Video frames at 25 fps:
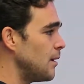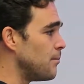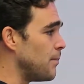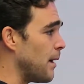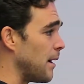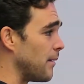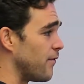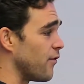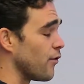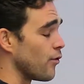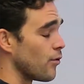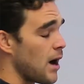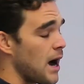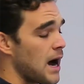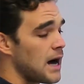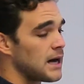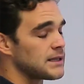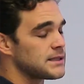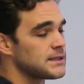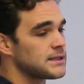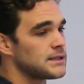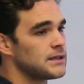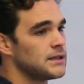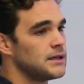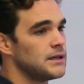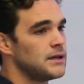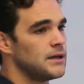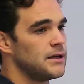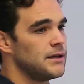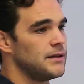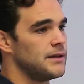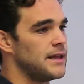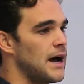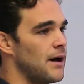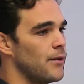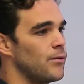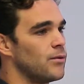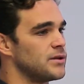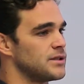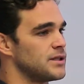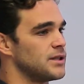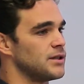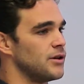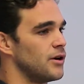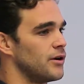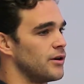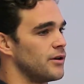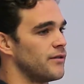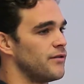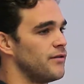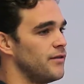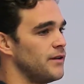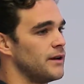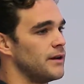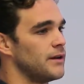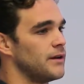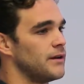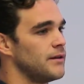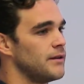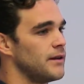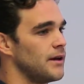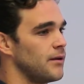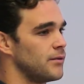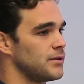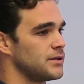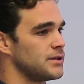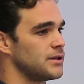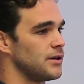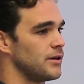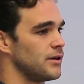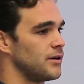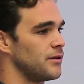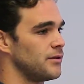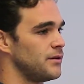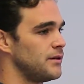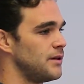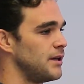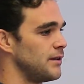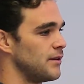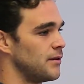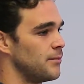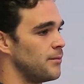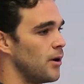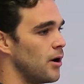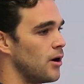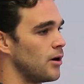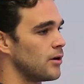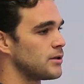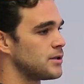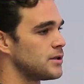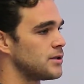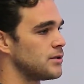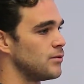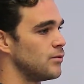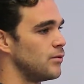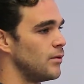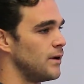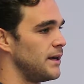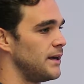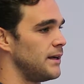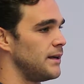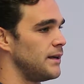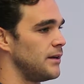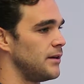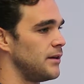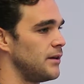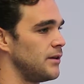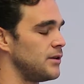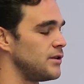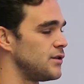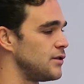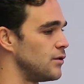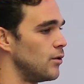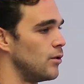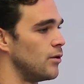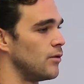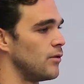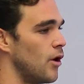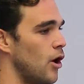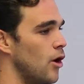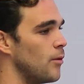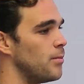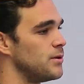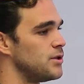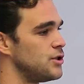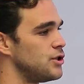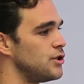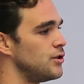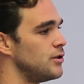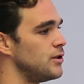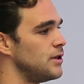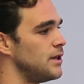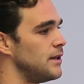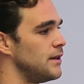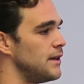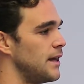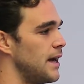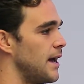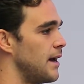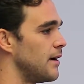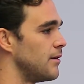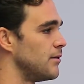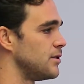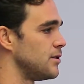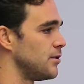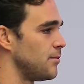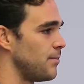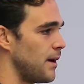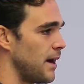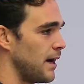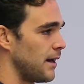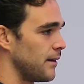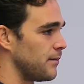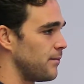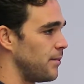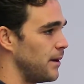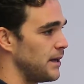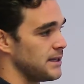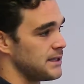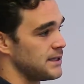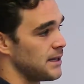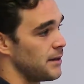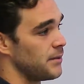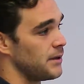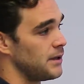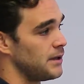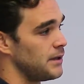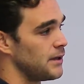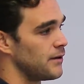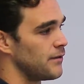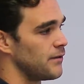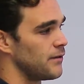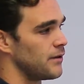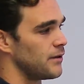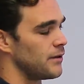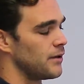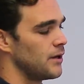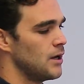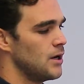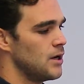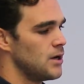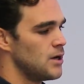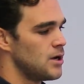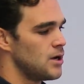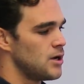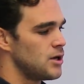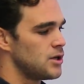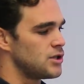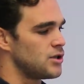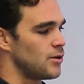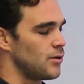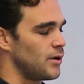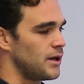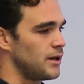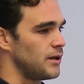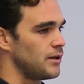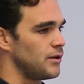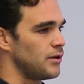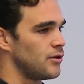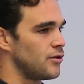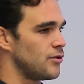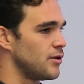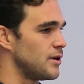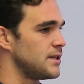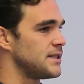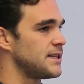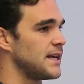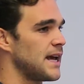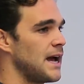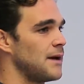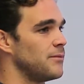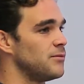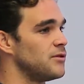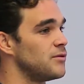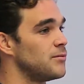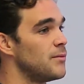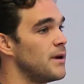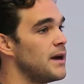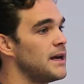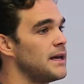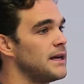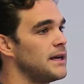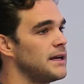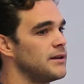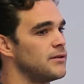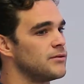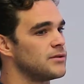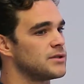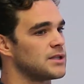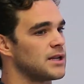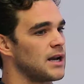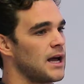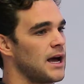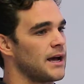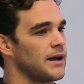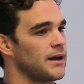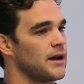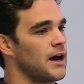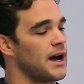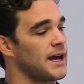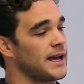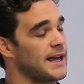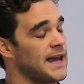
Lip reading: But for us, that wasn't going to fit, that wasn't going to tick the box. We saw the opportunity there. It was about being something different. So when Chris came to me, he was like,